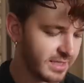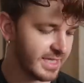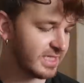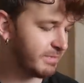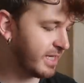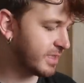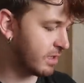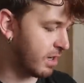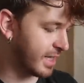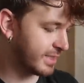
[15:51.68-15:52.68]
This piece
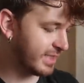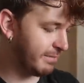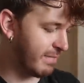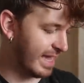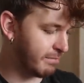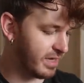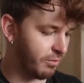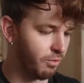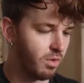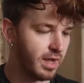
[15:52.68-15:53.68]
honestly might be
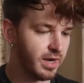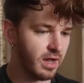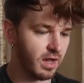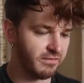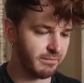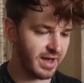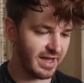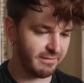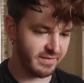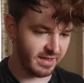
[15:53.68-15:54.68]
one of
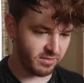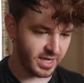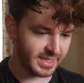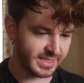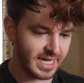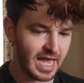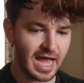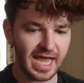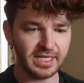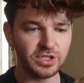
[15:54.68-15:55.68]
my favorites, and
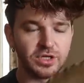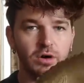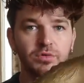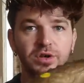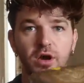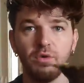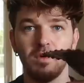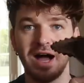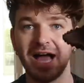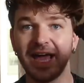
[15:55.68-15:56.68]
I don't know
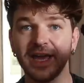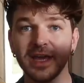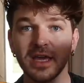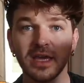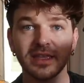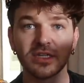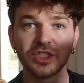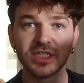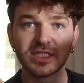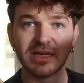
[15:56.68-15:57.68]
why. There's
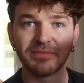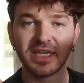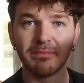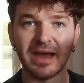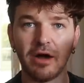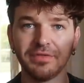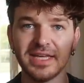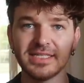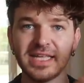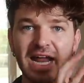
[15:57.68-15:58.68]
just something about
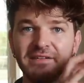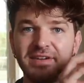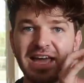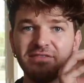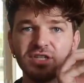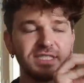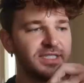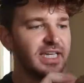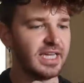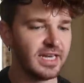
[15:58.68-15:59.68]
this that I've never
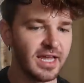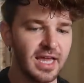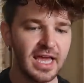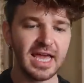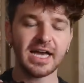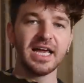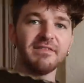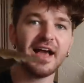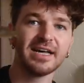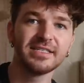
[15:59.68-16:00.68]
seen. It kind
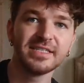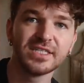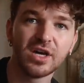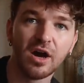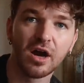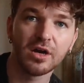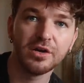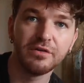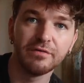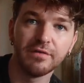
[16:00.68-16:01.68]
of has this Art
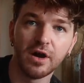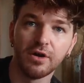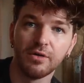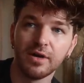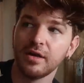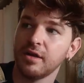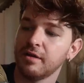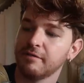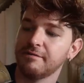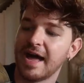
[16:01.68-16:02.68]
Nouveau
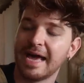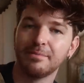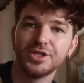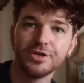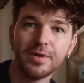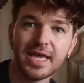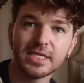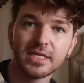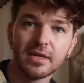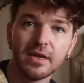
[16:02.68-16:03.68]
vibe to
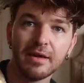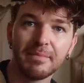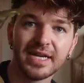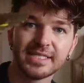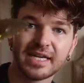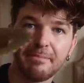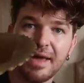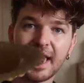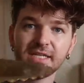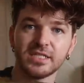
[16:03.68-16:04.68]
it, but it's like a
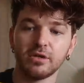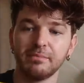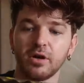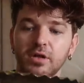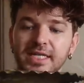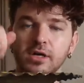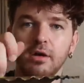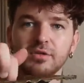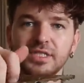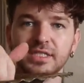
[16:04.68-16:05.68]
pedestal bowl. It's
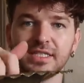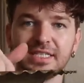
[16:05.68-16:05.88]
almost